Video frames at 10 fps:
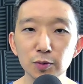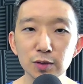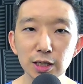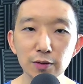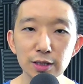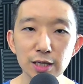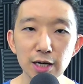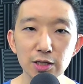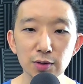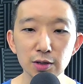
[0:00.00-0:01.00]
moment we take out these
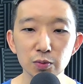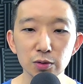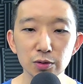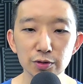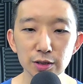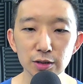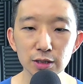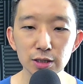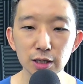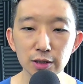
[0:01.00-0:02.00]
highs, right, we will
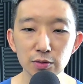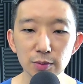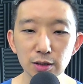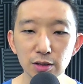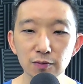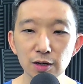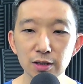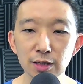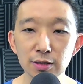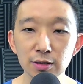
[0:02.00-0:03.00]
consider these targets to be
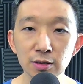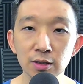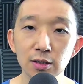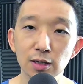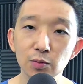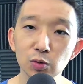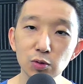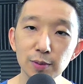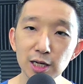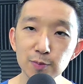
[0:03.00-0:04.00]
invalidated, and
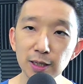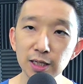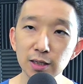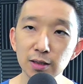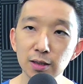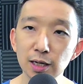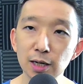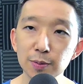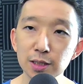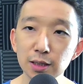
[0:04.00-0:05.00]
we will be expecting
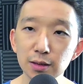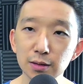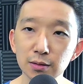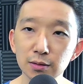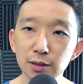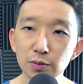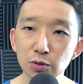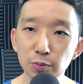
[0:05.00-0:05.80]
upside, right?